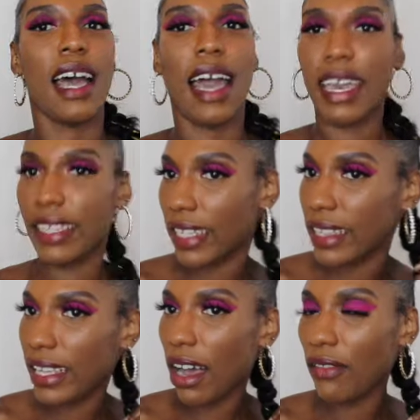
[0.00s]
And
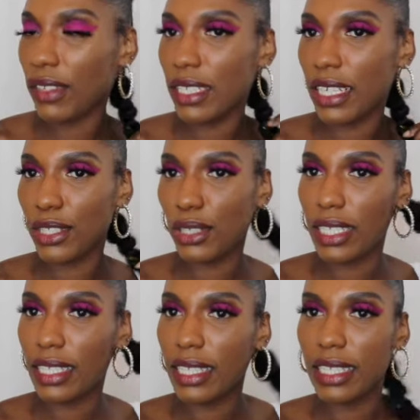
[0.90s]
obviously, as you
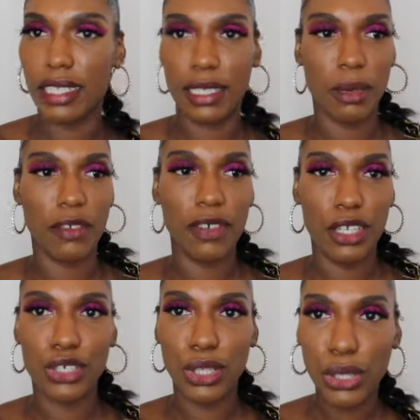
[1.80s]
can see, this is my
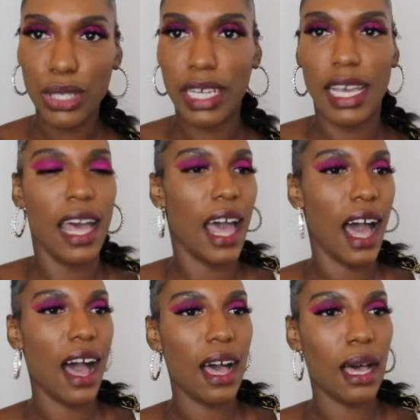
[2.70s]
finished look.
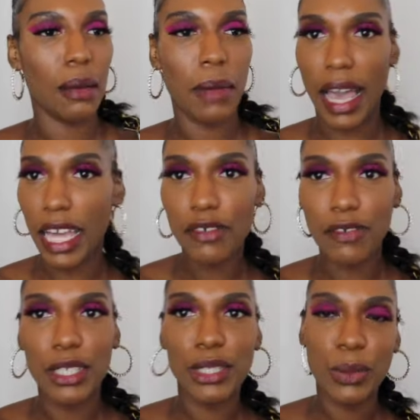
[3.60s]
I had
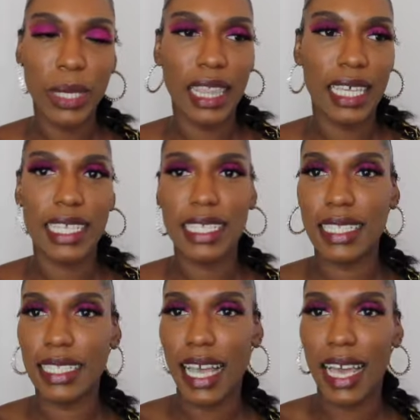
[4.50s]
fun doing
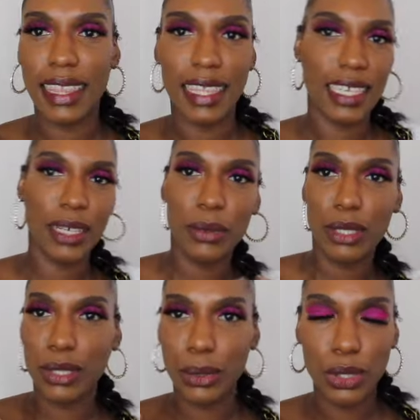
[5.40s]
this. I think it
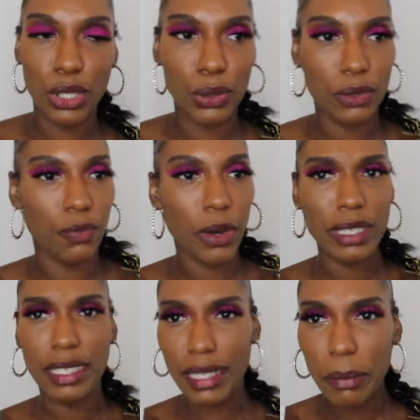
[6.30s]
was so cute. Very
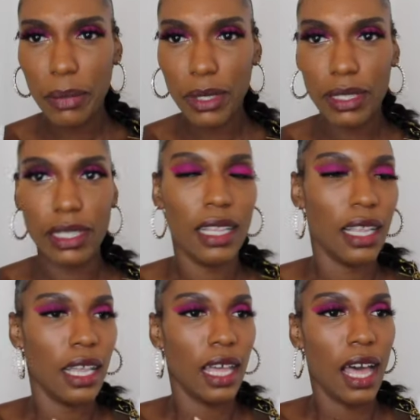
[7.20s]
simple.
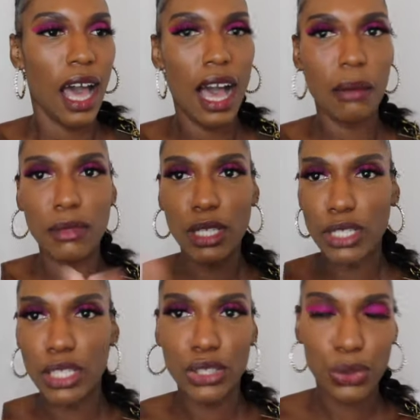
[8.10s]

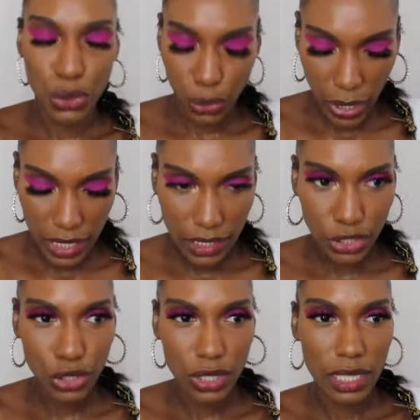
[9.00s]
Nothing too crazy,
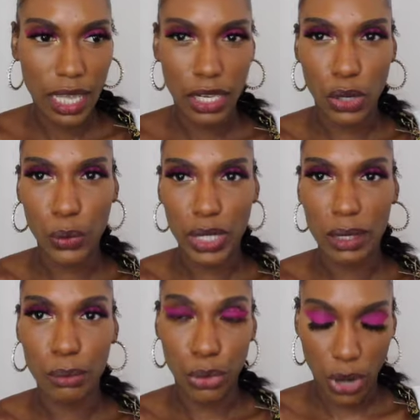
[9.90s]
just like a really
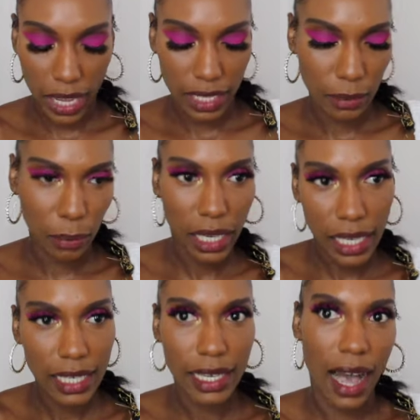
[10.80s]
bright
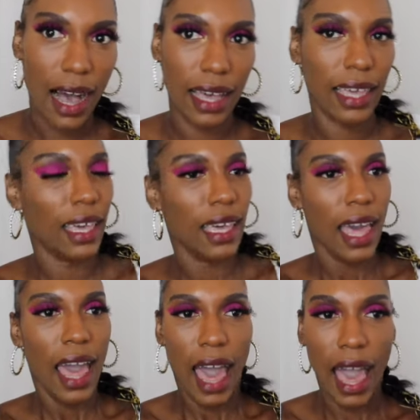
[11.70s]
pink eye.
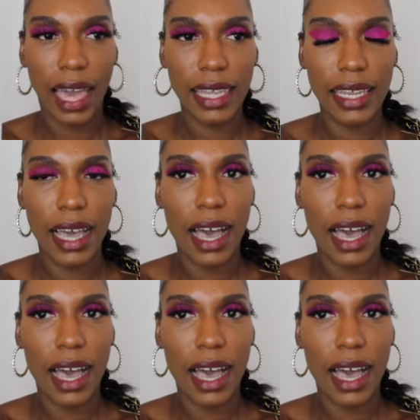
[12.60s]
And